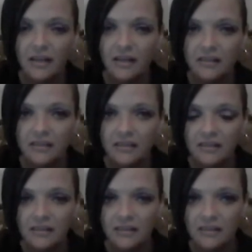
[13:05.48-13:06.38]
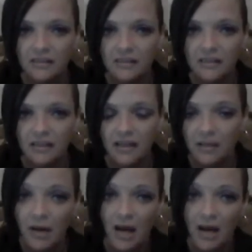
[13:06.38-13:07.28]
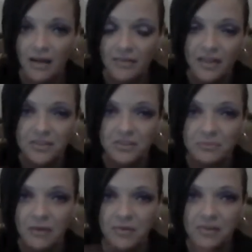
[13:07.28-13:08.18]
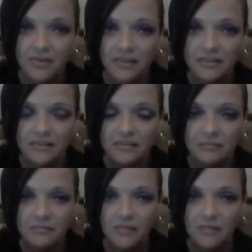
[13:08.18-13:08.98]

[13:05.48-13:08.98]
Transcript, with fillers: that, and I, that's just my feelings.